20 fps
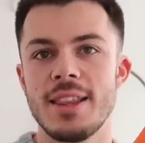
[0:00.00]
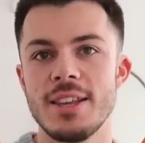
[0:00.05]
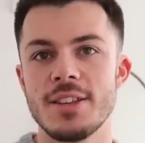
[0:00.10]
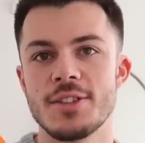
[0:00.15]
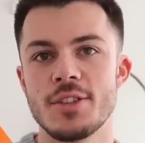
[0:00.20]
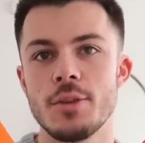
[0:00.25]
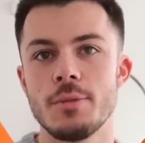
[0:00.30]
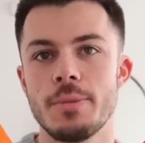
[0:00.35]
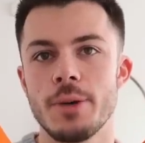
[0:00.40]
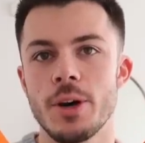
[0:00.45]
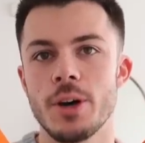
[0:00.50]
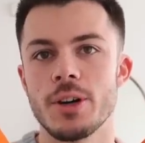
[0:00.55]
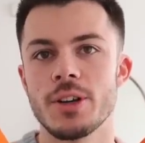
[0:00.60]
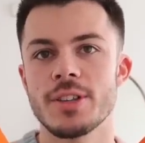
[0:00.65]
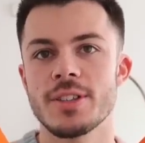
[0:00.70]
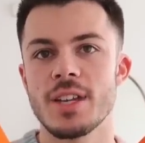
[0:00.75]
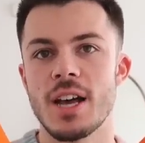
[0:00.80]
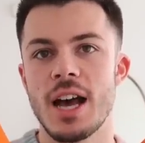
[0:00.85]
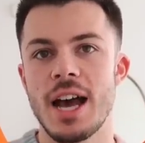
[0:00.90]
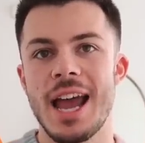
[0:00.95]
these two
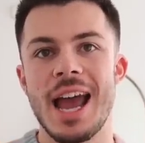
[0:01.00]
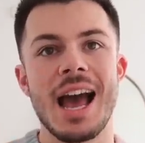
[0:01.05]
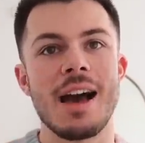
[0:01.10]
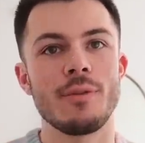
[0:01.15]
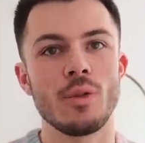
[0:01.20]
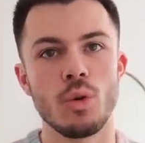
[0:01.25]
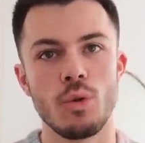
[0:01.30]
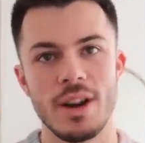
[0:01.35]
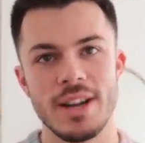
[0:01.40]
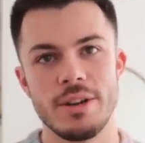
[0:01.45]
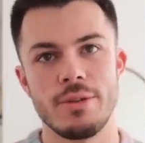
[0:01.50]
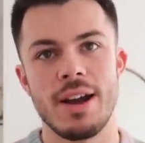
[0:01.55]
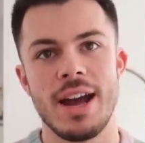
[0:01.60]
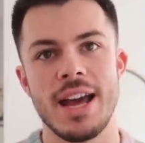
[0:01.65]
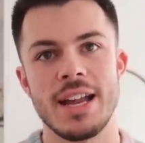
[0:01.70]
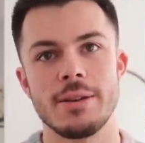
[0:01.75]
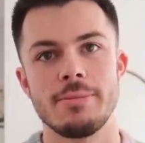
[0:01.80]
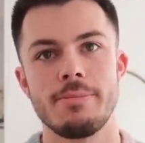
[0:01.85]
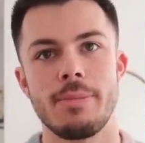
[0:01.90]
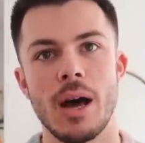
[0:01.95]
books I have already
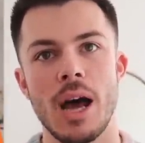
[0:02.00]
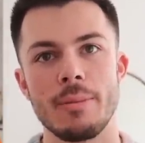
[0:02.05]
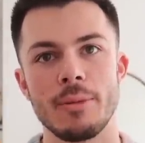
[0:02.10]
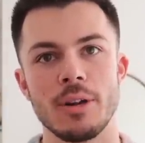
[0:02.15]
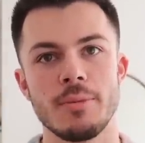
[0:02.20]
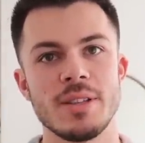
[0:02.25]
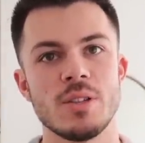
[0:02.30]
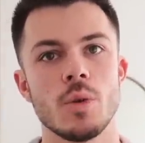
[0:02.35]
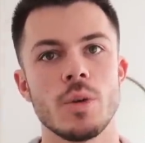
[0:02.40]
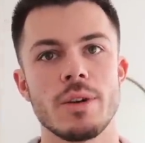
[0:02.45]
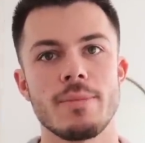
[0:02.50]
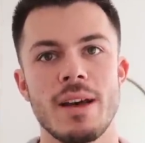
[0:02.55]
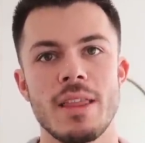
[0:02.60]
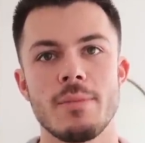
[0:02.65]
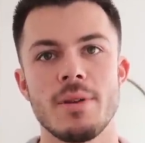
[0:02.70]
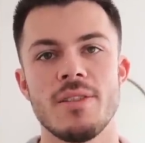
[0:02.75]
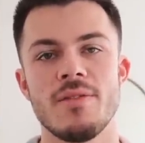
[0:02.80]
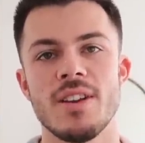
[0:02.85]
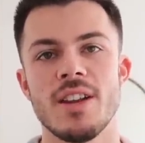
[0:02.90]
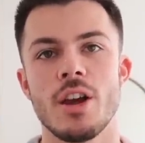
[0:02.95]
read, but I'm gonna be talking about
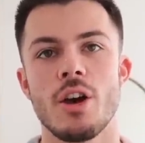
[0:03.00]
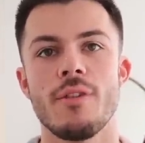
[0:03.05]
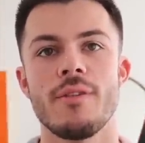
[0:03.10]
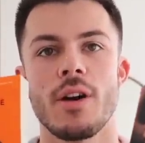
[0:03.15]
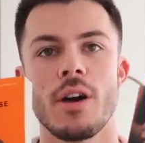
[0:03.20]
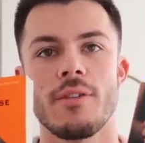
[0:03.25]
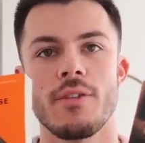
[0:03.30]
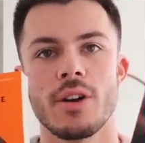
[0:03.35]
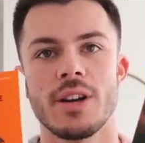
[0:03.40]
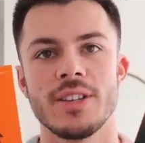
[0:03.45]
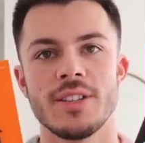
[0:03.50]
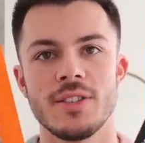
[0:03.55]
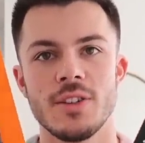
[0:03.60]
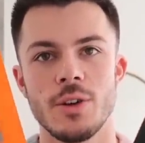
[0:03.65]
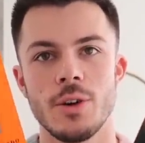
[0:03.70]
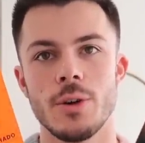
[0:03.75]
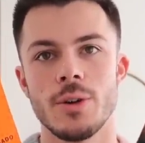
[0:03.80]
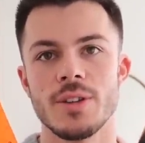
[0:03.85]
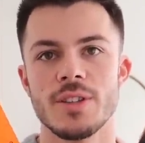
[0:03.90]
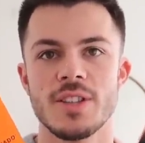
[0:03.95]
them in a video very, very
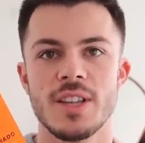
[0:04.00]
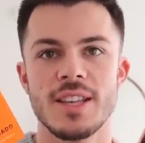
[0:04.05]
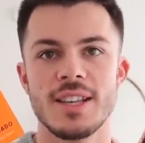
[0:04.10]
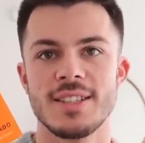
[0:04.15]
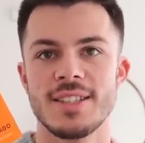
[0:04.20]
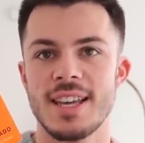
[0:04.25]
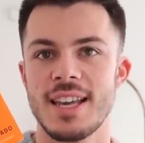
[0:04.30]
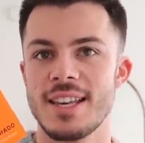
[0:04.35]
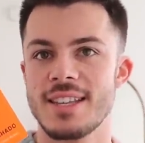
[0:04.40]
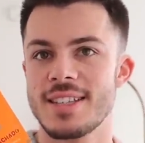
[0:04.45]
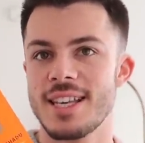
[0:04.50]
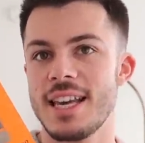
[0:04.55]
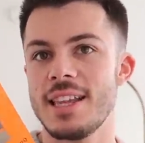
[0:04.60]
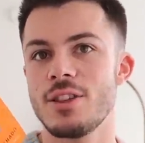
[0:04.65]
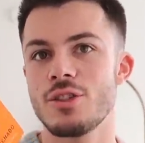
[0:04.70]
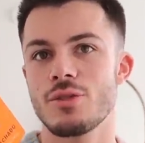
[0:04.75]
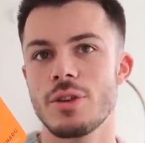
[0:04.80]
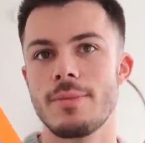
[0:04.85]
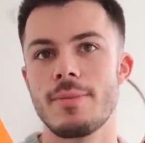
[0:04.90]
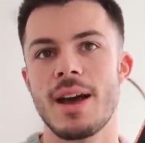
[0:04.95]
soon. So this is In
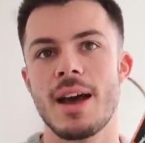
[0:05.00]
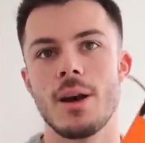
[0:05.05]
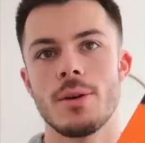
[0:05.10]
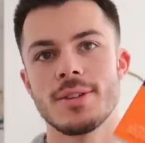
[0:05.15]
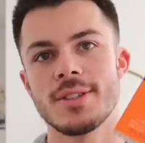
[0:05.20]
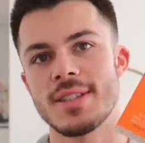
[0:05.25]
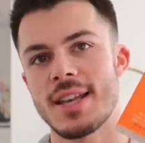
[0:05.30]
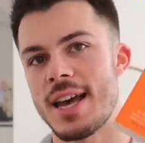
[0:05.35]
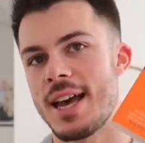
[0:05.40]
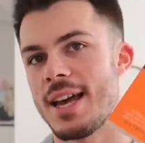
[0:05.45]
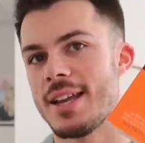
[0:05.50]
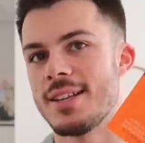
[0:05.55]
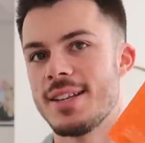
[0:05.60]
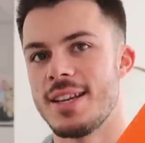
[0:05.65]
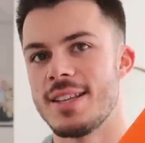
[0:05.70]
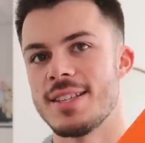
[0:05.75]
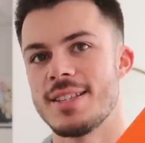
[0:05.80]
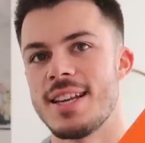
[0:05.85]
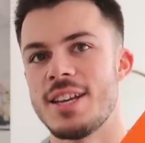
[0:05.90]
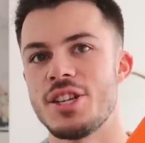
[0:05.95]
the Dream House and
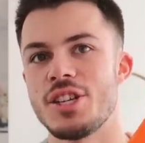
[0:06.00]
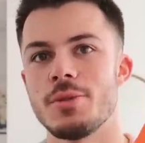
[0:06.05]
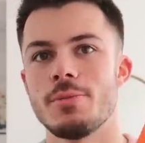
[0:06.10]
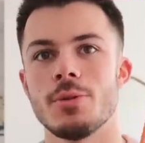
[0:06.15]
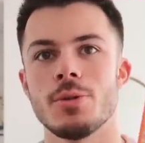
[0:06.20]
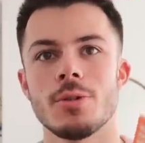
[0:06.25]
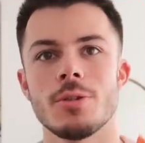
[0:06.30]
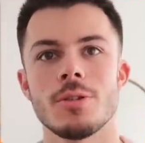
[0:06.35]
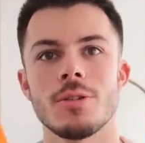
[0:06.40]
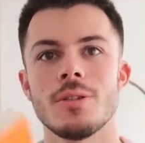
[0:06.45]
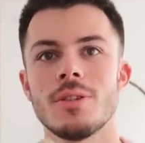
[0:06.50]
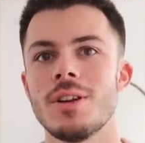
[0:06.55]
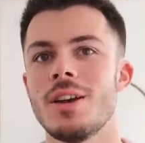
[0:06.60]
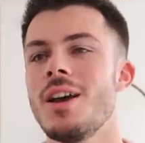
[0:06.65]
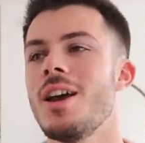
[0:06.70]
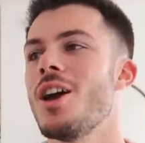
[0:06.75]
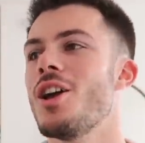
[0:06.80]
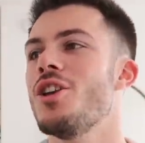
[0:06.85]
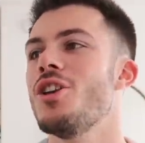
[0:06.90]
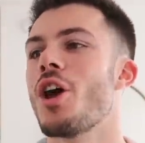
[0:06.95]
Insatiable.
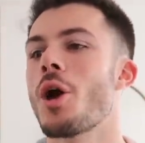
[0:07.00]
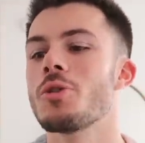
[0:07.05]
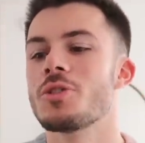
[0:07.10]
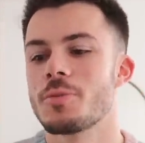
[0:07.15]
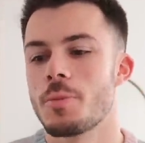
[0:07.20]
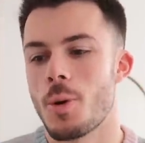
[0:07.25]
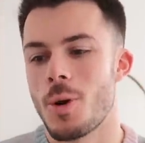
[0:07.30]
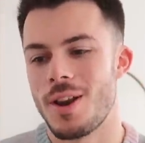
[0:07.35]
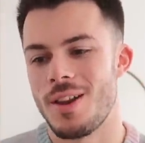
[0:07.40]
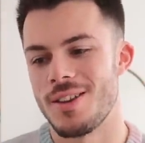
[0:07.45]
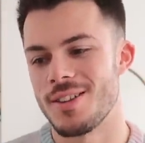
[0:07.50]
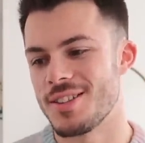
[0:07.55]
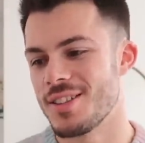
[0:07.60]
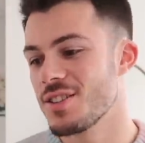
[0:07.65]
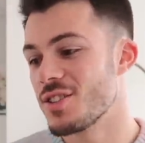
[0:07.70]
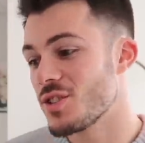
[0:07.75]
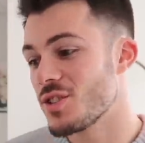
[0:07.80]
No spoilers,